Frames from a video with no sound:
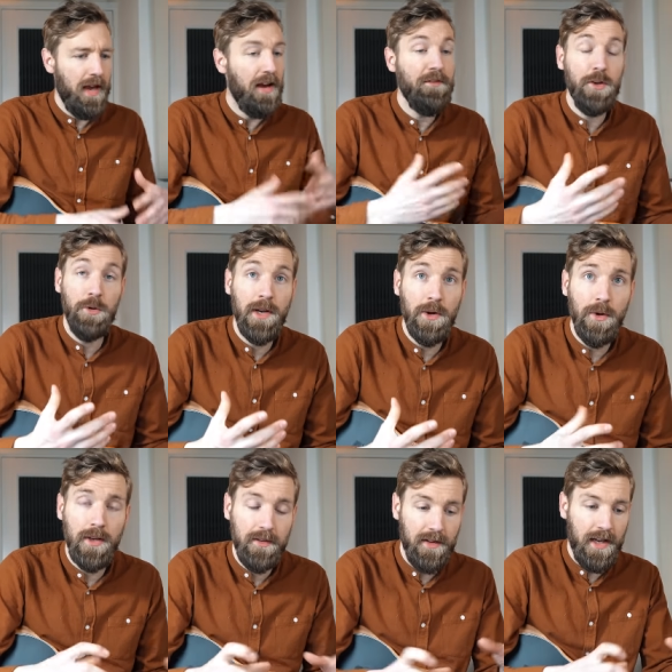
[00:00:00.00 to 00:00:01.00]
after you
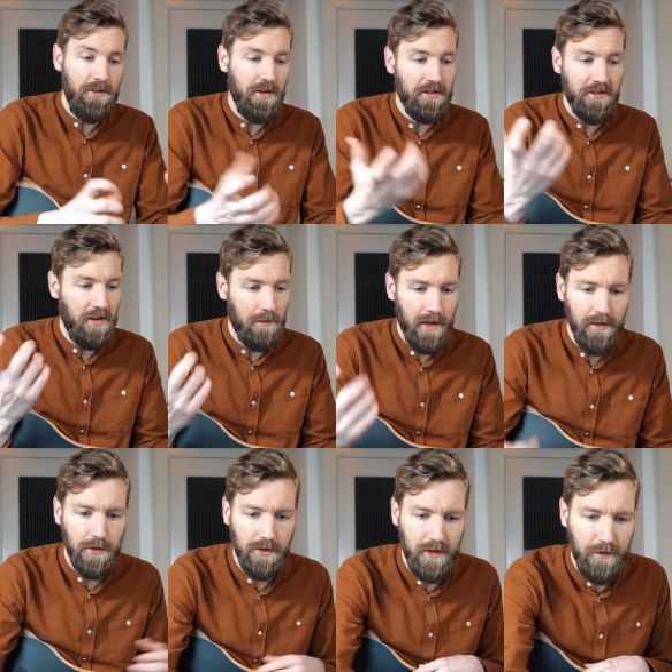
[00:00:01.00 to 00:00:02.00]
record it, adjust some
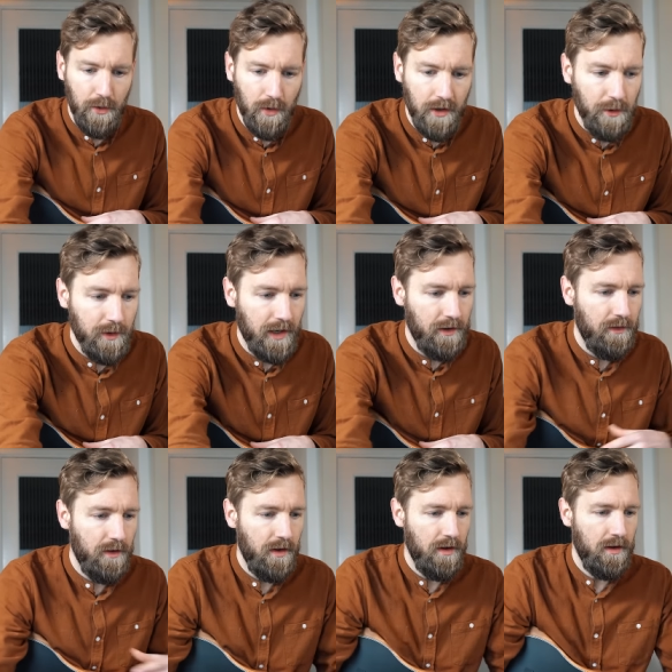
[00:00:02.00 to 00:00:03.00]
levels if you want, you can.
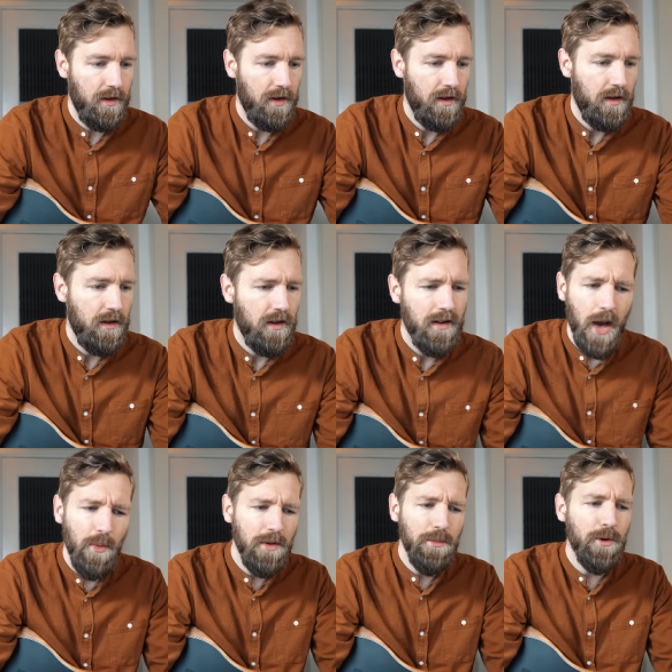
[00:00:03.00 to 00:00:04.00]

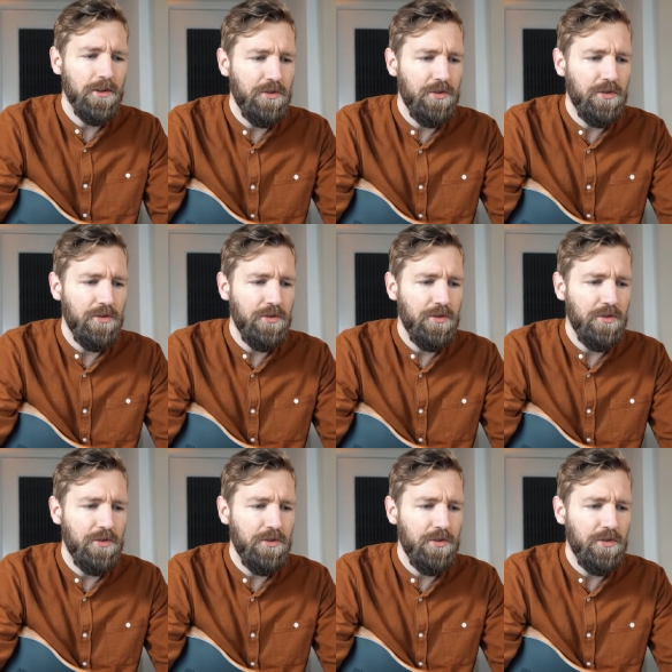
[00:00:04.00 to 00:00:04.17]
I want more